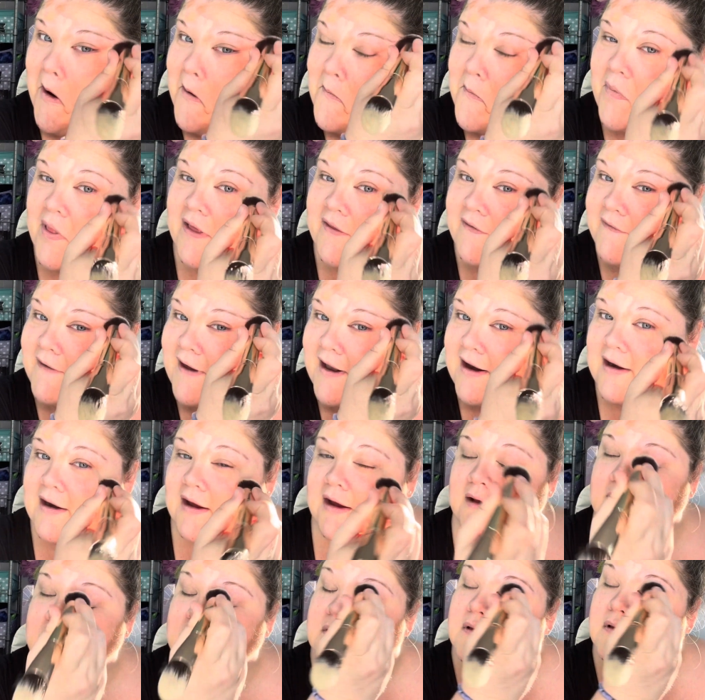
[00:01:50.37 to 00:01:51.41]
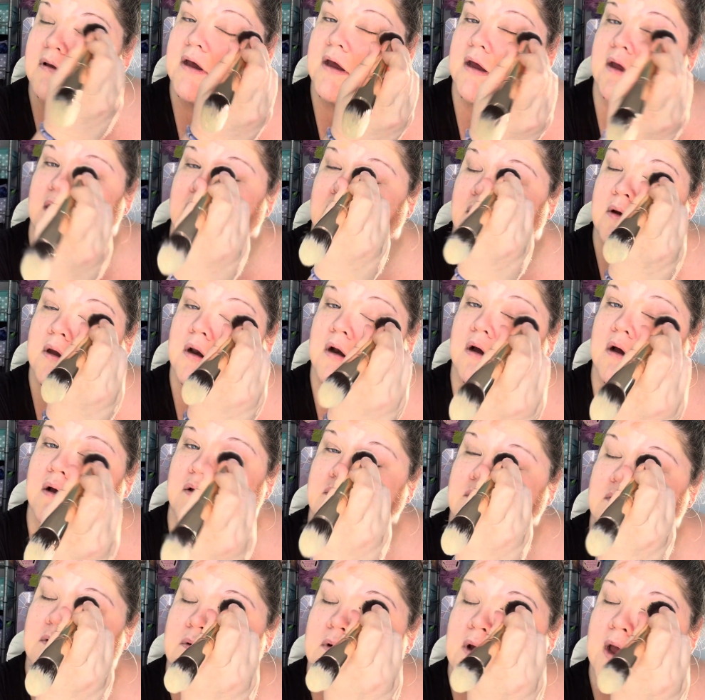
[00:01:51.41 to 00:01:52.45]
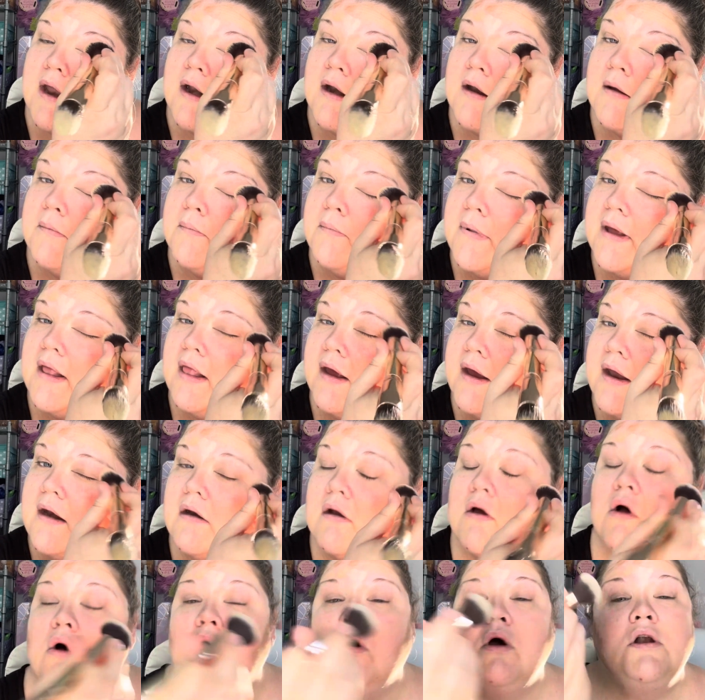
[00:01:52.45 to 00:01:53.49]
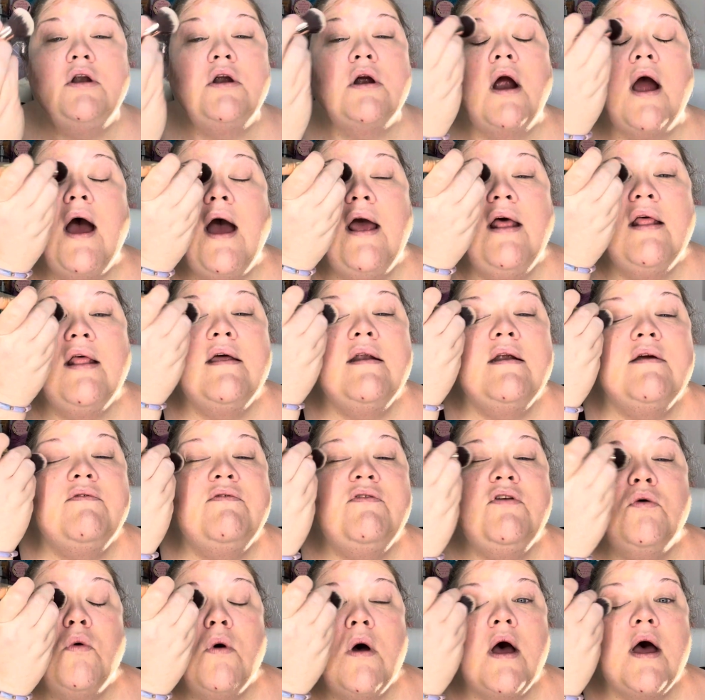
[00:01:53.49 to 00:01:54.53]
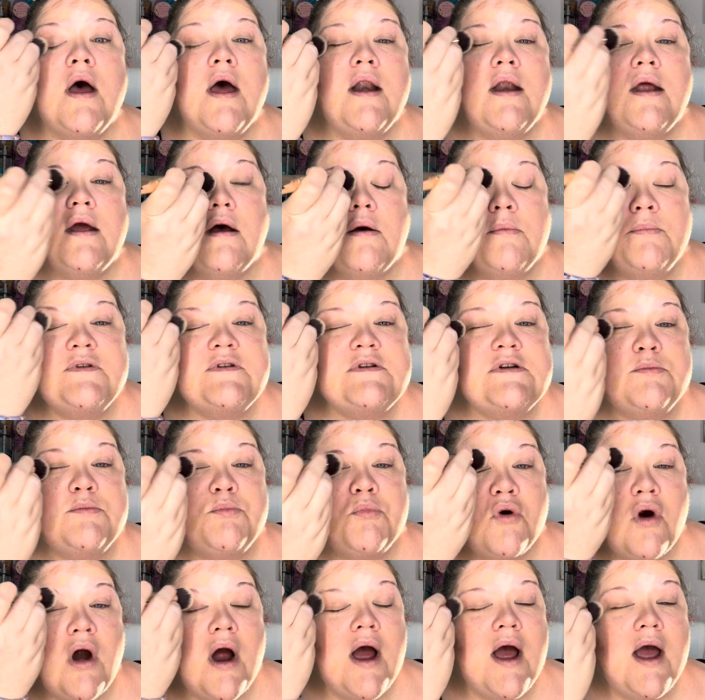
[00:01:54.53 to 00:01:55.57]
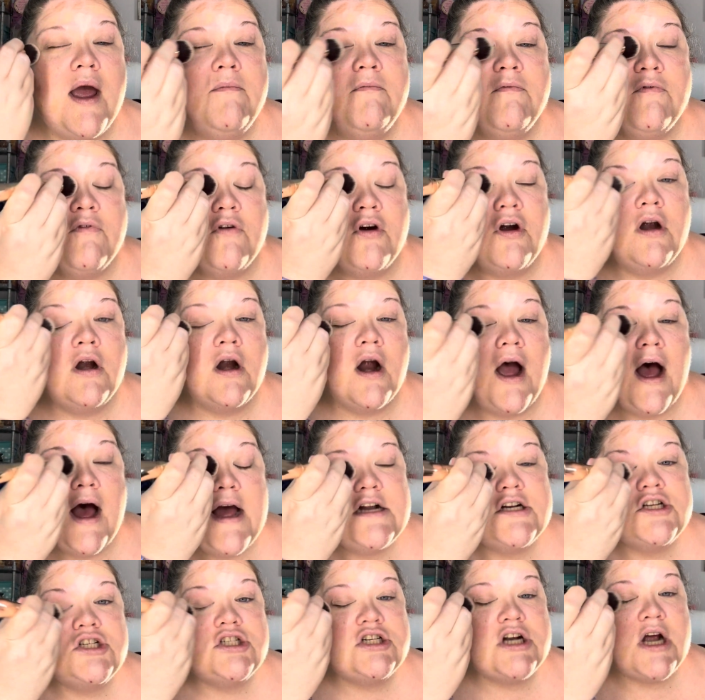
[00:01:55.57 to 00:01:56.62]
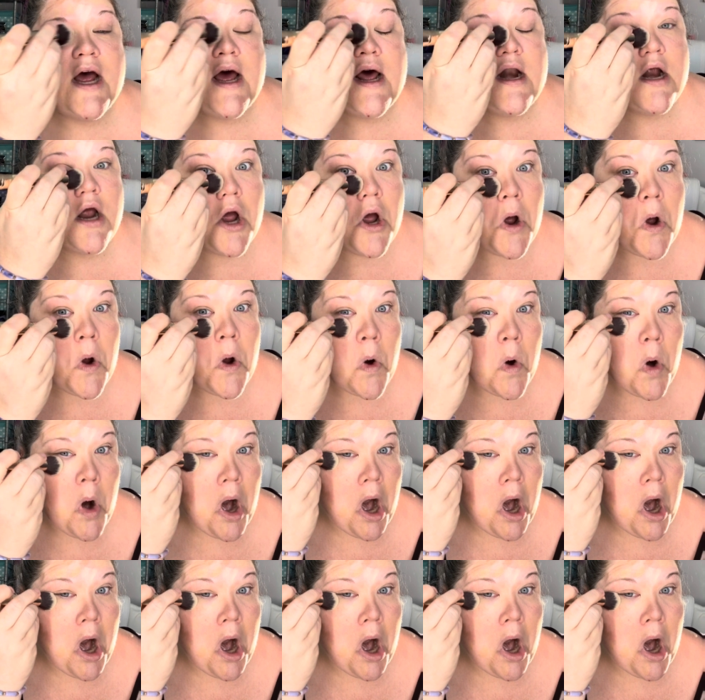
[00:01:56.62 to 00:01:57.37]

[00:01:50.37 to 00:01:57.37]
blend that nicely. You can also kind of blend on your eyelid if you want. Helps to prime for your eyeshadow.